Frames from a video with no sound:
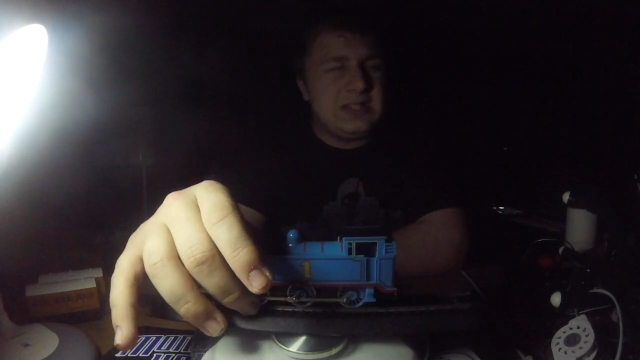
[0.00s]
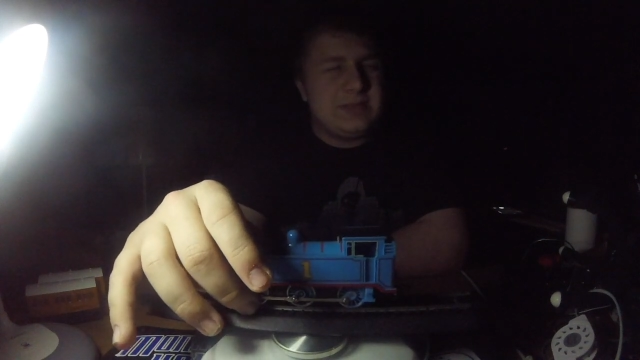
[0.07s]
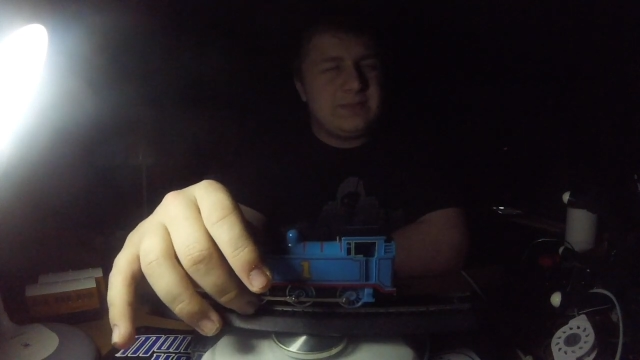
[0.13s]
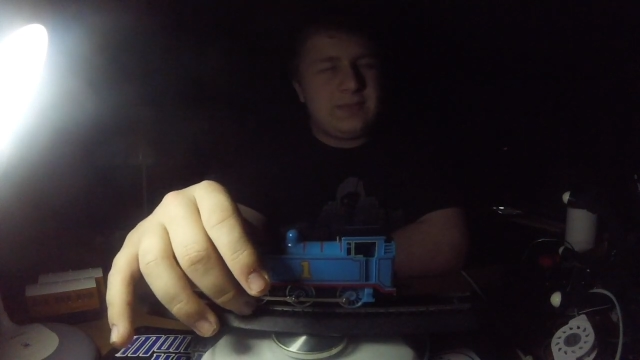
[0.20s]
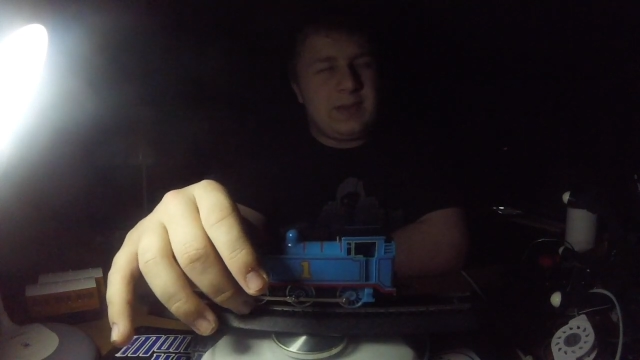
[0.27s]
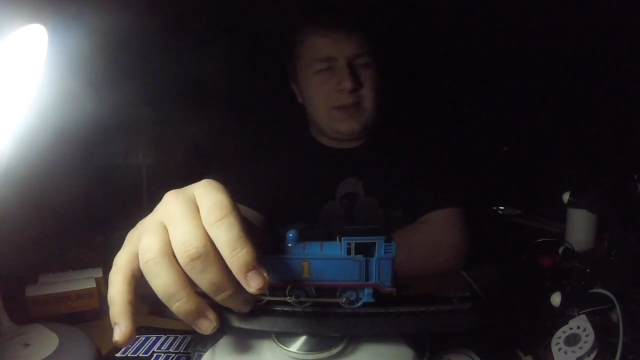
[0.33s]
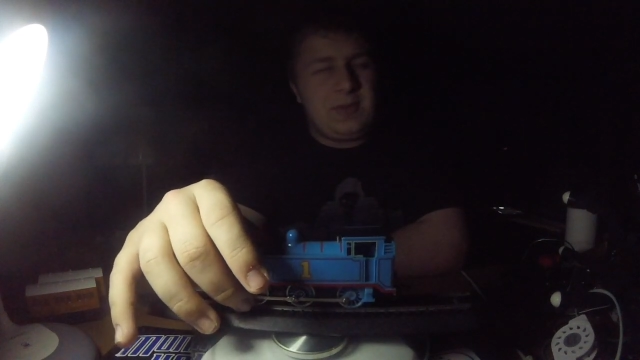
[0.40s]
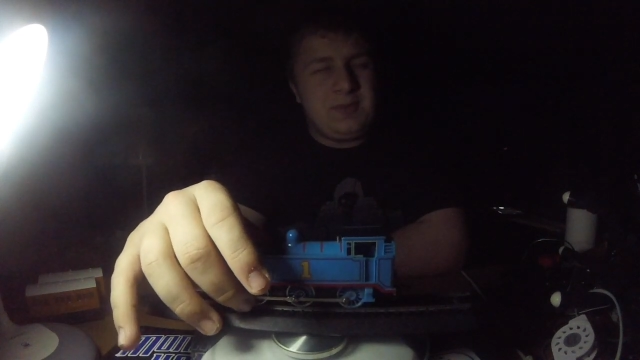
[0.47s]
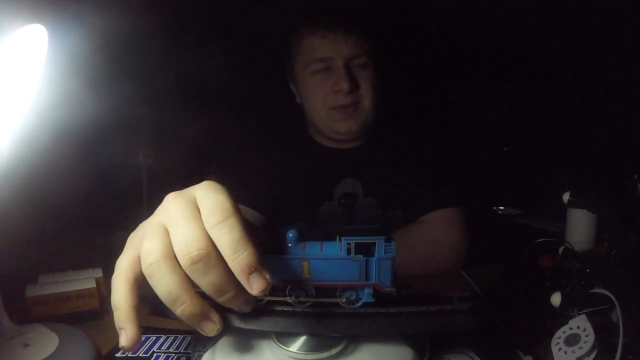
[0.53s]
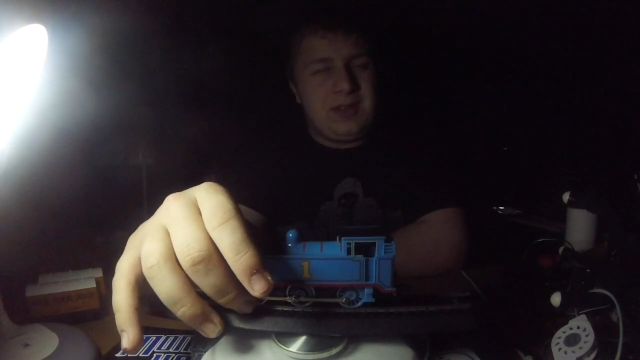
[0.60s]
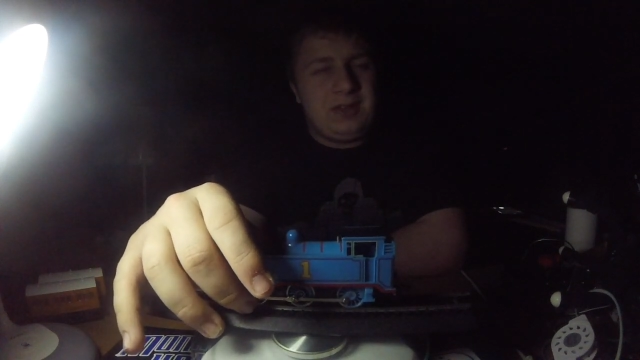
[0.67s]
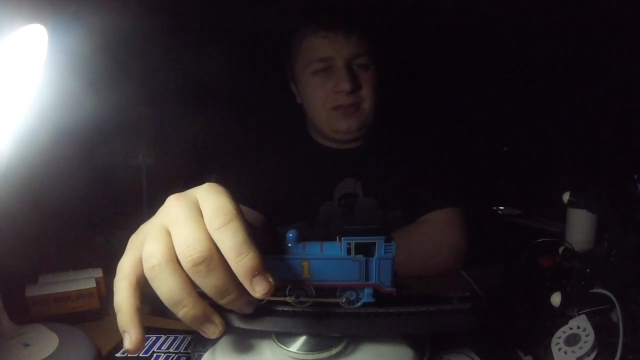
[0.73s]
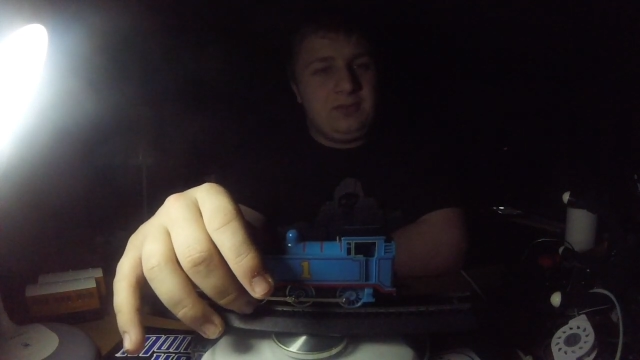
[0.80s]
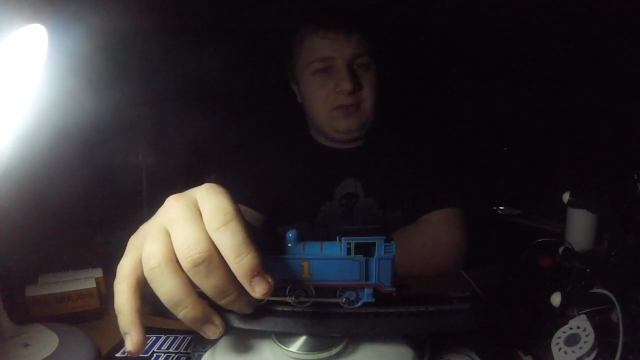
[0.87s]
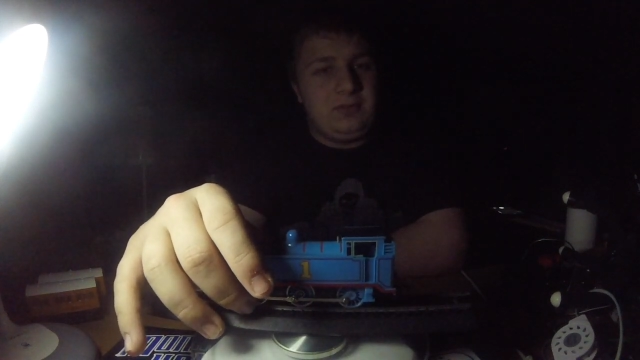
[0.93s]
maybe
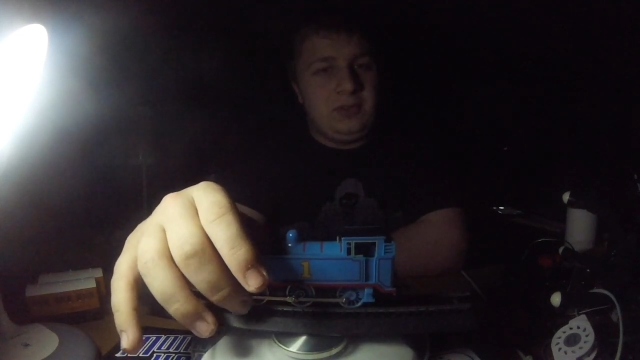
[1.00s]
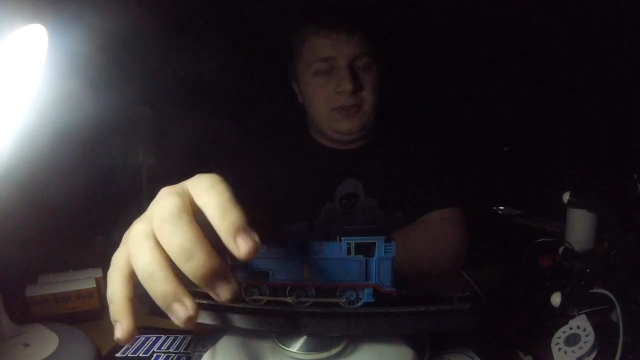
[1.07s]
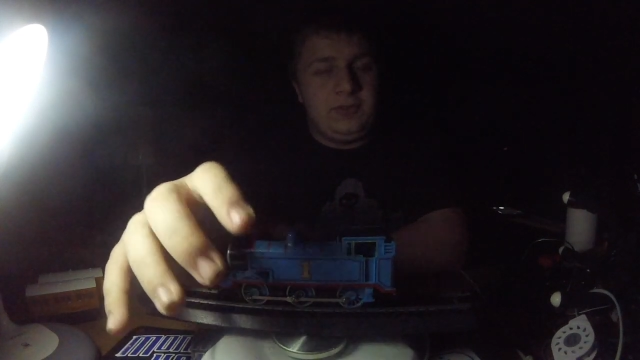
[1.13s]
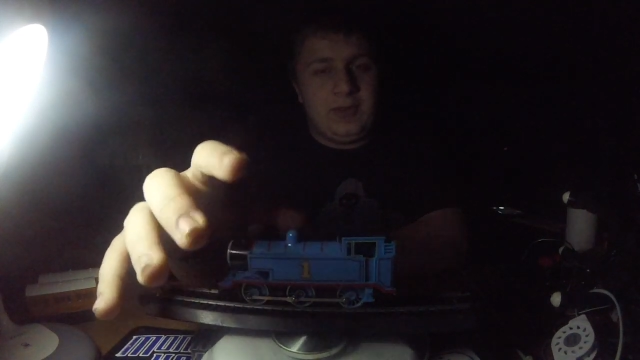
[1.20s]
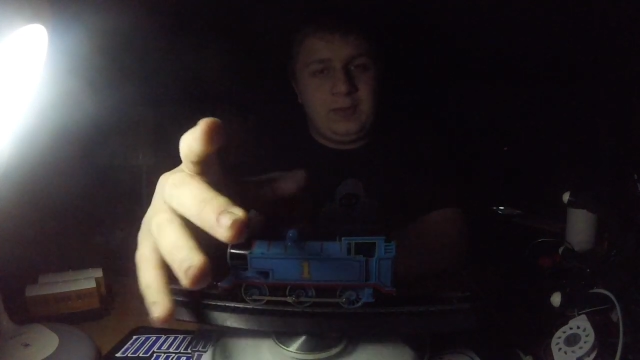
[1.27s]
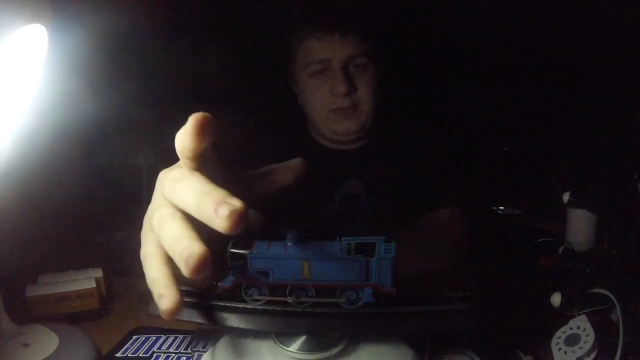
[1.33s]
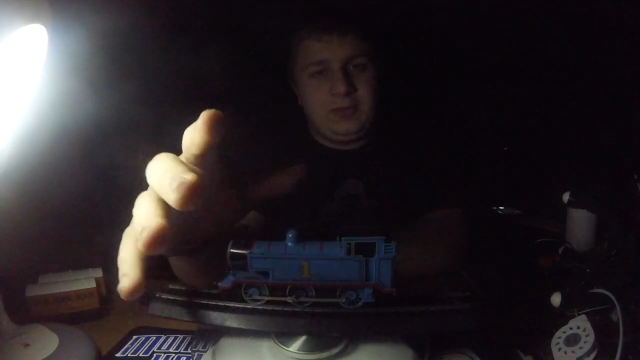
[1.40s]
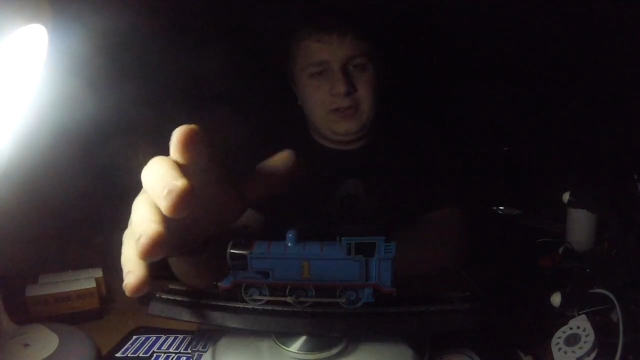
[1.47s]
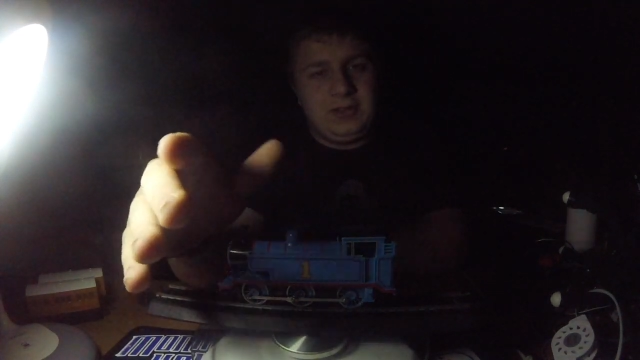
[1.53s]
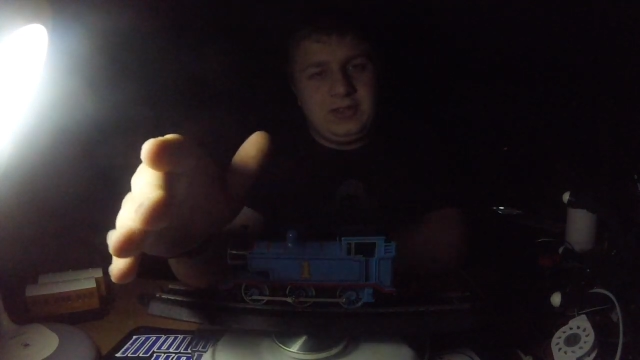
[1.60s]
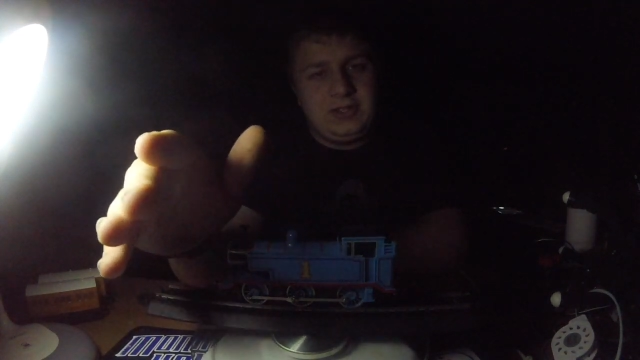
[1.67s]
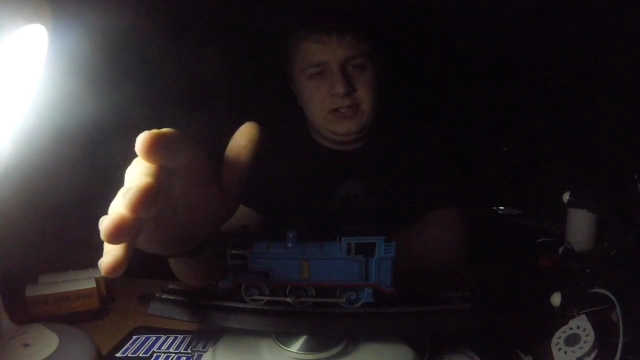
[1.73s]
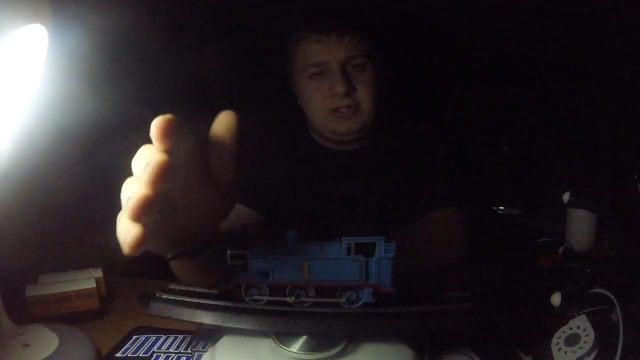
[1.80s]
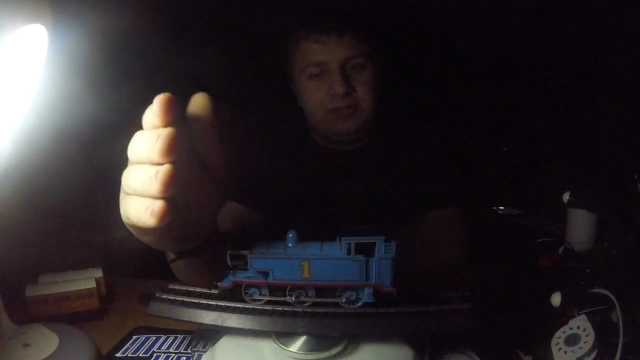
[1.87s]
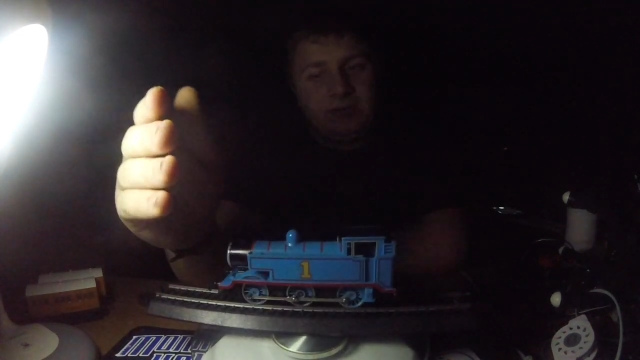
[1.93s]
about
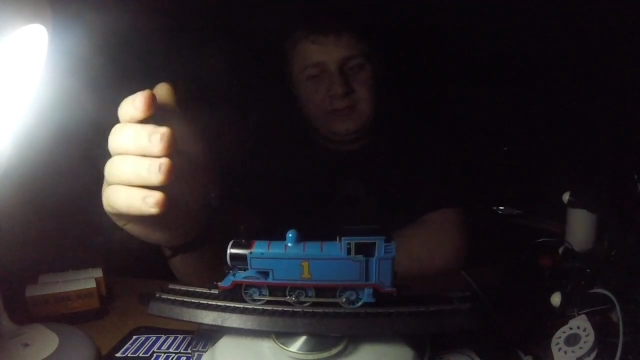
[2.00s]
November-ish,